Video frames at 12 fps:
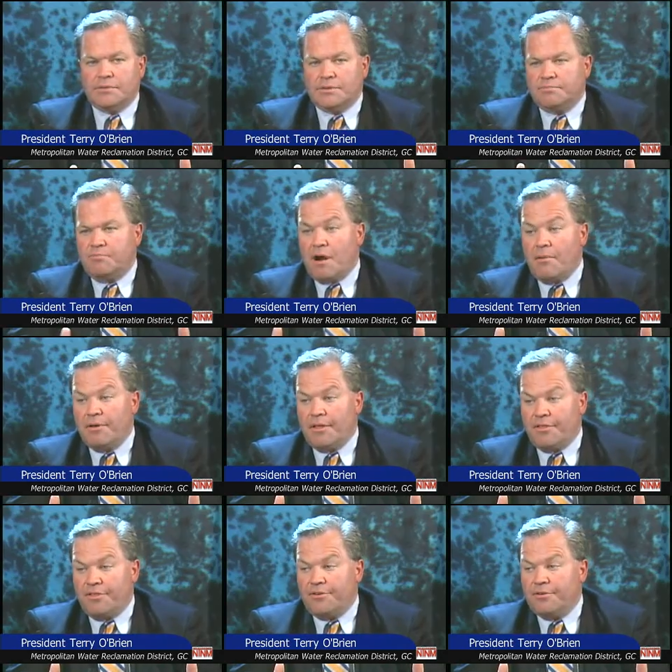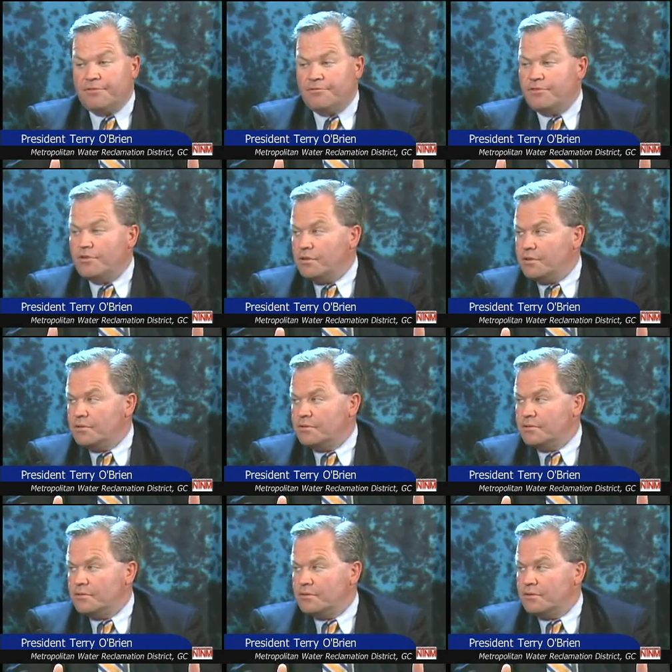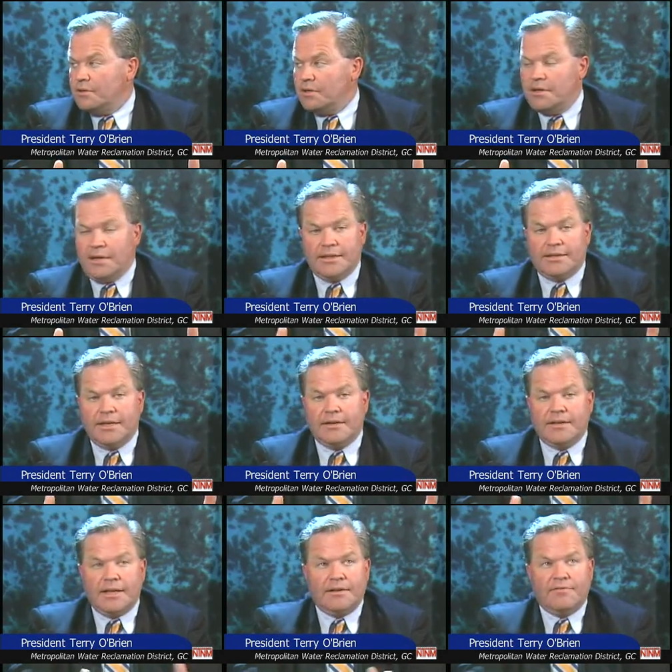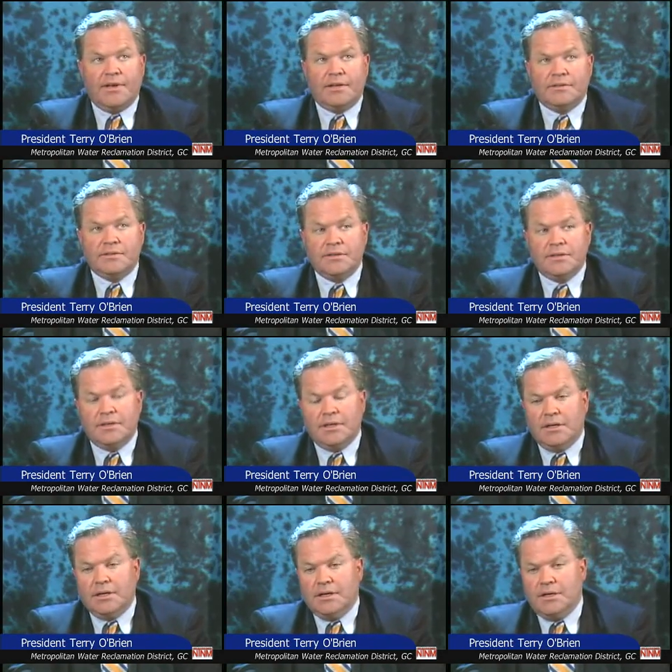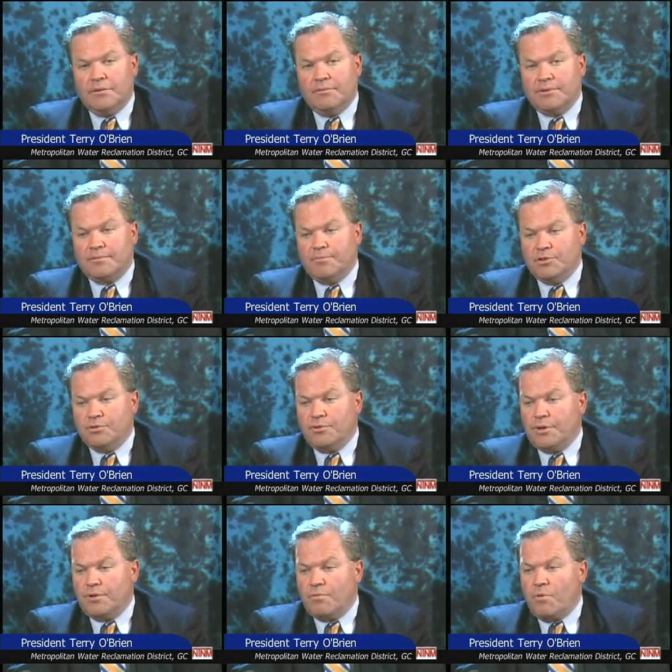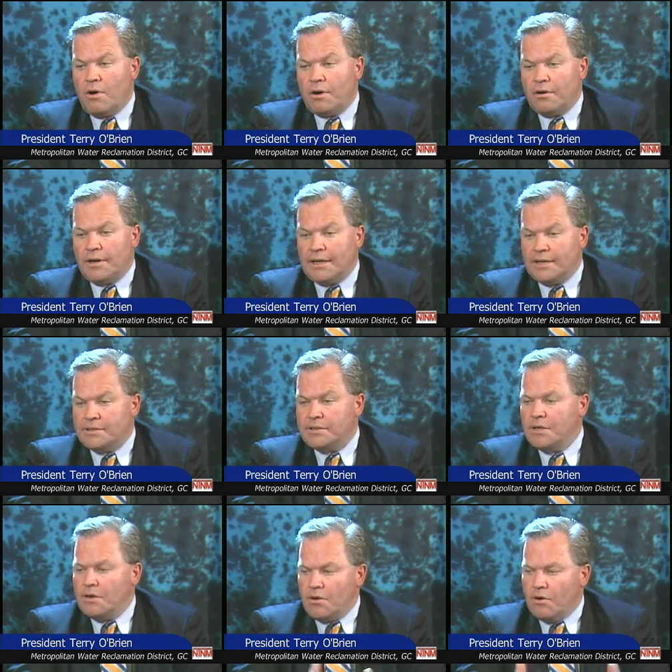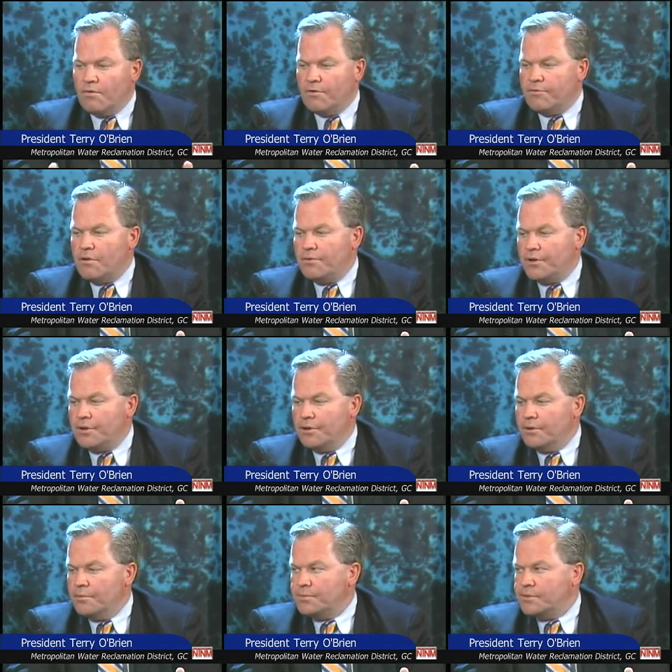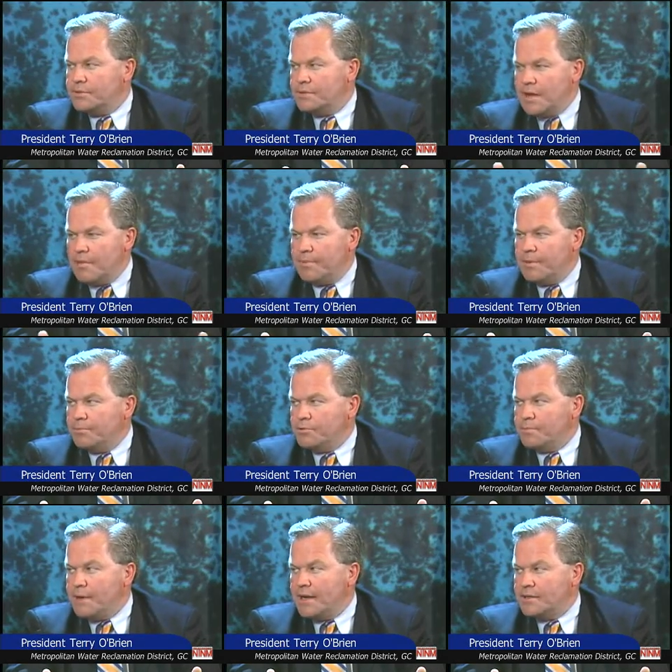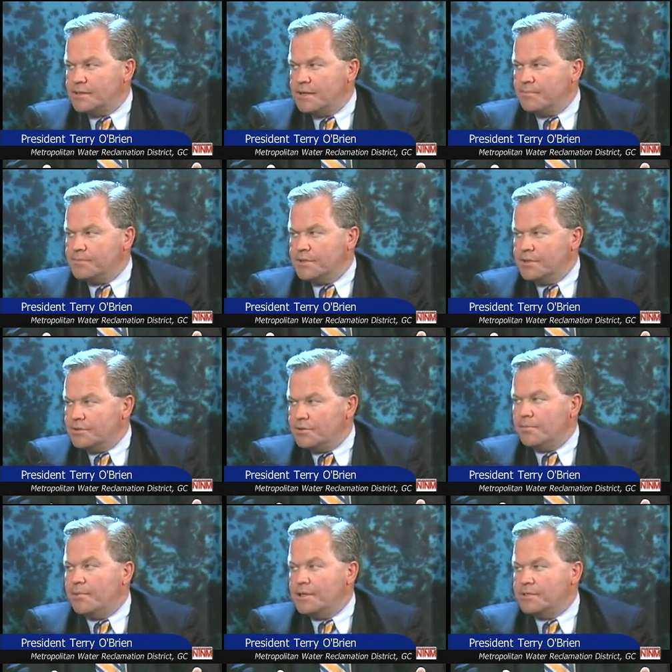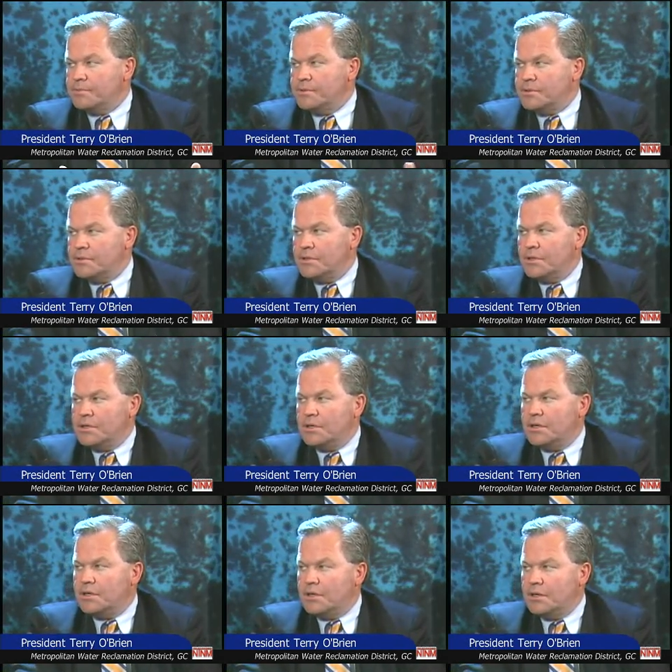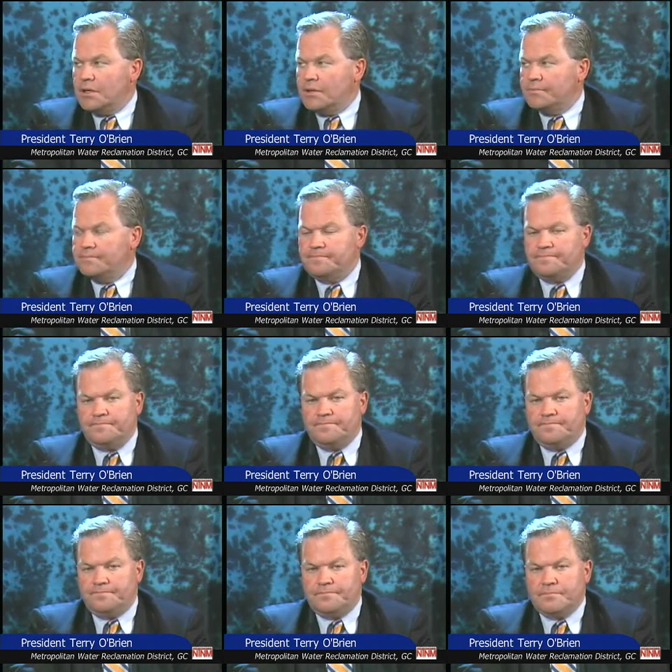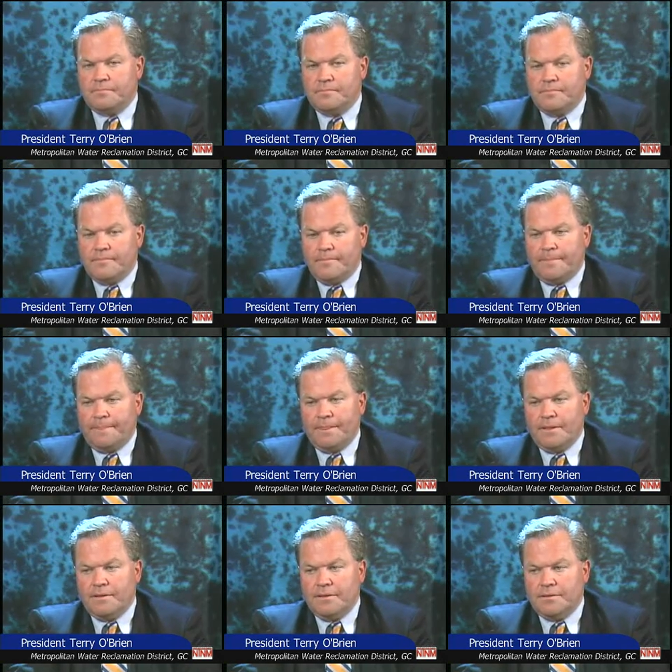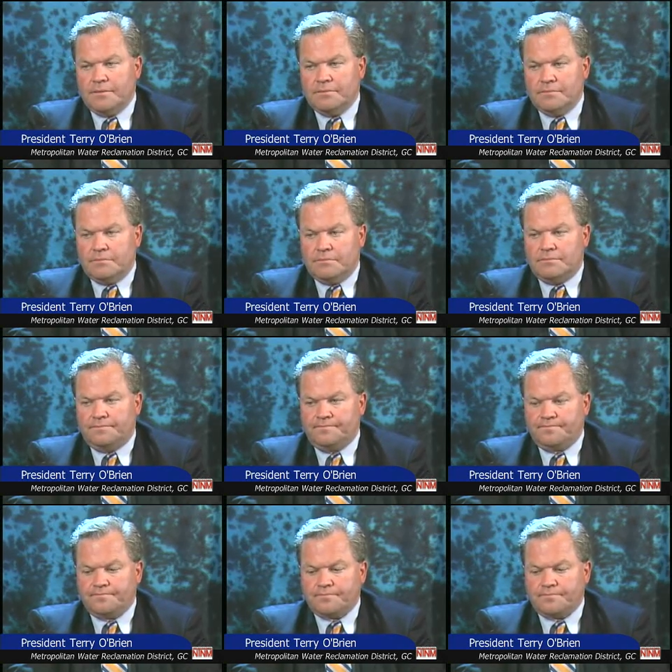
was probably a third full yeah. uh, at the end of that event, uh, with majority of the water, I guess, overflowing the curbs, down people's back steps, and into their basements. Yeah, the fact of the matter is, um, as much as people might want to devise all these brilliant